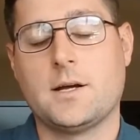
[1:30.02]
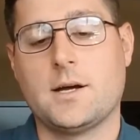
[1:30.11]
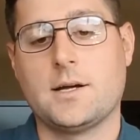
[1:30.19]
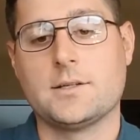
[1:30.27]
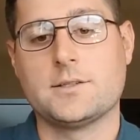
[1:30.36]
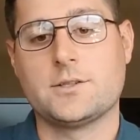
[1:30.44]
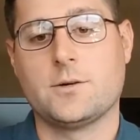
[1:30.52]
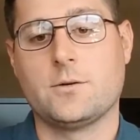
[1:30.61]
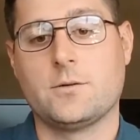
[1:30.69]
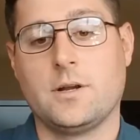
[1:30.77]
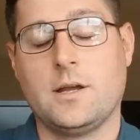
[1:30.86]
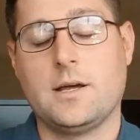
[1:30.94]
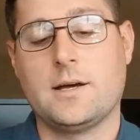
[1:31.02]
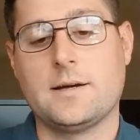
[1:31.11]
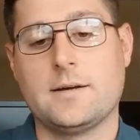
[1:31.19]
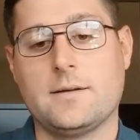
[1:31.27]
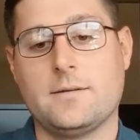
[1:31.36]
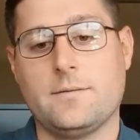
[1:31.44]

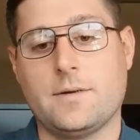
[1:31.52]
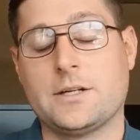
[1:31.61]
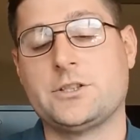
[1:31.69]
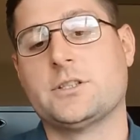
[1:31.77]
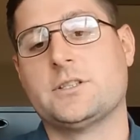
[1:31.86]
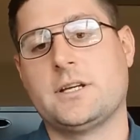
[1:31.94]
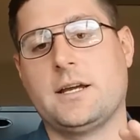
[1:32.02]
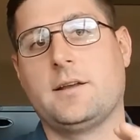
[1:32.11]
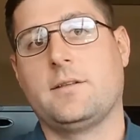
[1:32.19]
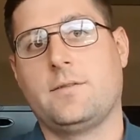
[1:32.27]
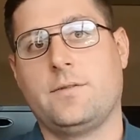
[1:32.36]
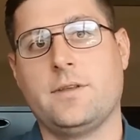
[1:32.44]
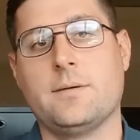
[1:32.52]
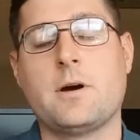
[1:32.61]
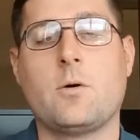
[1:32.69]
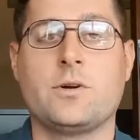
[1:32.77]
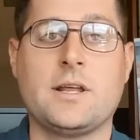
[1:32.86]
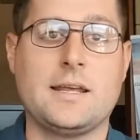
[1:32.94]
I should say the
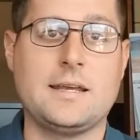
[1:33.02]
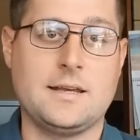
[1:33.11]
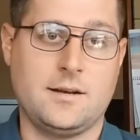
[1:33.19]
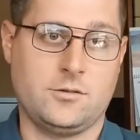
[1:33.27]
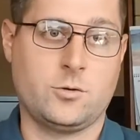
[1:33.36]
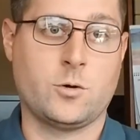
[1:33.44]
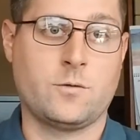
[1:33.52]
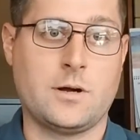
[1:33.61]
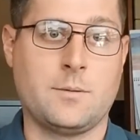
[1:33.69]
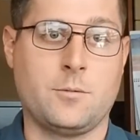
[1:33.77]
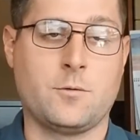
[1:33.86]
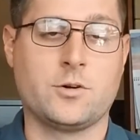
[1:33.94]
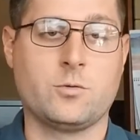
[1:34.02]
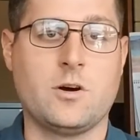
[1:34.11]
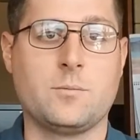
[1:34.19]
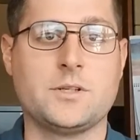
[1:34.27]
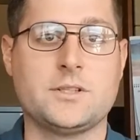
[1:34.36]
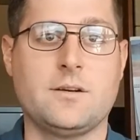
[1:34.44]
amount we're taking in is going up over
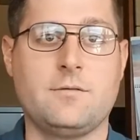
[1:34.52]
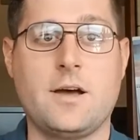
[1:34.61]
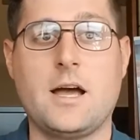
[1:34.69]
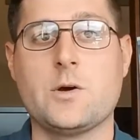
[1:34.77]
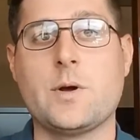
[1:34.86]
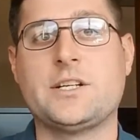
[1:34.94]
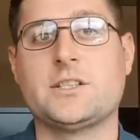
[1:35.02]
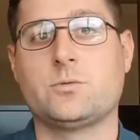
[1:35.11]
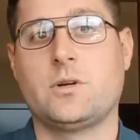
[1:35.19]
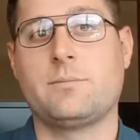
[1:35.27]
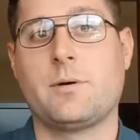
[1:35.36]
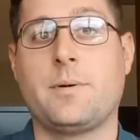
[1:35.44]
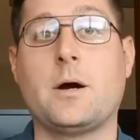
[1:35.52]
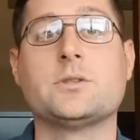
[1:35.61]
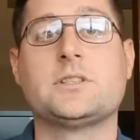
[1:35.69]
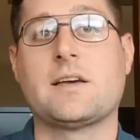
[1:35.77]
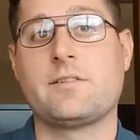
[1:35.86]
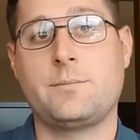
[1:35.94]
12%. Valuations went up
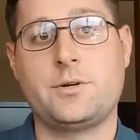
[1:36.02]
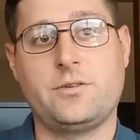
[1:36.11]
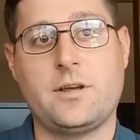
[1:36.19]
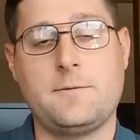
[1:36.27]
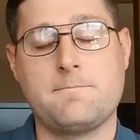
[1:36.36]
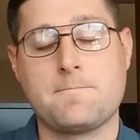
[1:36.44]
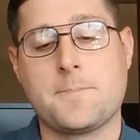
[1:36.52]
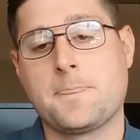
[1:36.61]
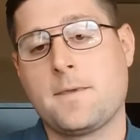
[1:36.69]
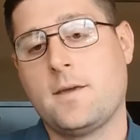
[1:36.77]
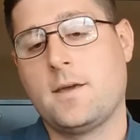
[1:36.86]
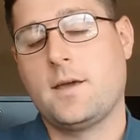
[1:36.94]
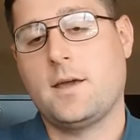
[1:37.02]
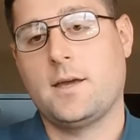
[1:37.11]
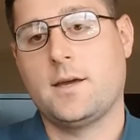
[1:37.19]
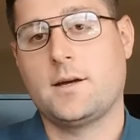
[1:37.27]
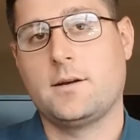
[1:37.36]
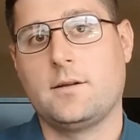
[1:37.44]
about 7%,
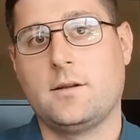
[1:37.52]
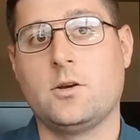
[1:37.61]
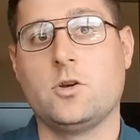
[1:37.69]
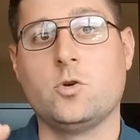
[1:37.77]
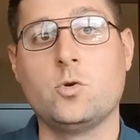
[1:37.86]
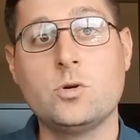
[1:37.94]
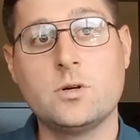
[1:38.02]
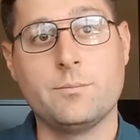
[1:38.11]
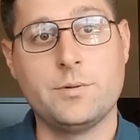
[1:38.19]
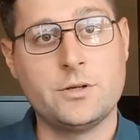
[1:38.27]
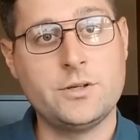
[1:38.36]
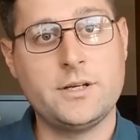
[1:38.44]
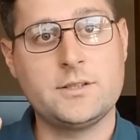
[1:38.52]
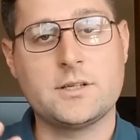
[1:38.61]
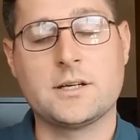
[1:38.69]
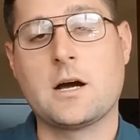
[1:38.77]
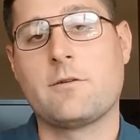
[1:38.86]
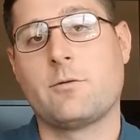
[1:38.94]
and new buildings
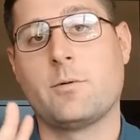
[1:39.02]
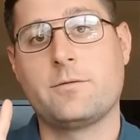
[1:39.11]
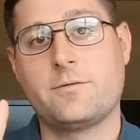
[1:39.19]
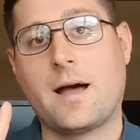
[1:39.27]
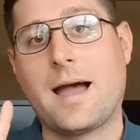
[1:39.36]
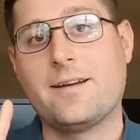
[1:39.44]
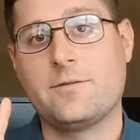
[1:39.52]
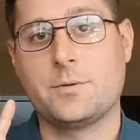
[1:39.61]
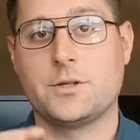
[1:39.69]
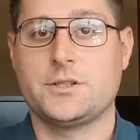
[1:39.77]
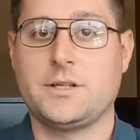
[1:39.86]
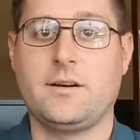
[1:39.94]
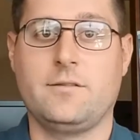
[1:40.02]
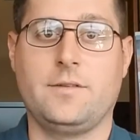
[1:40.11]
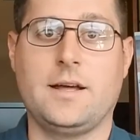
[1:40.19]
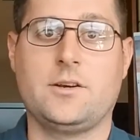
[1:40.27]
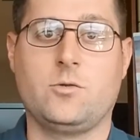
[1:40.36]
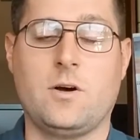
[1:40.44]
account for about 5% of
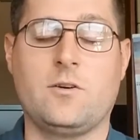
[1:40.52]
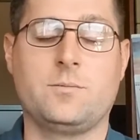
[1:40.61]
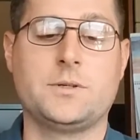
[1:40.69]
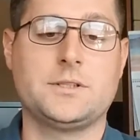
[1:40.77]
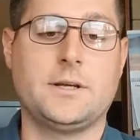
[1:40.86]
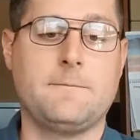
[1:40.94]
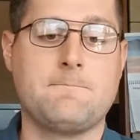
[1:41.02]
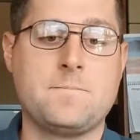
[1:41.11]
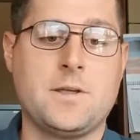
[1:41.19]
that 12%.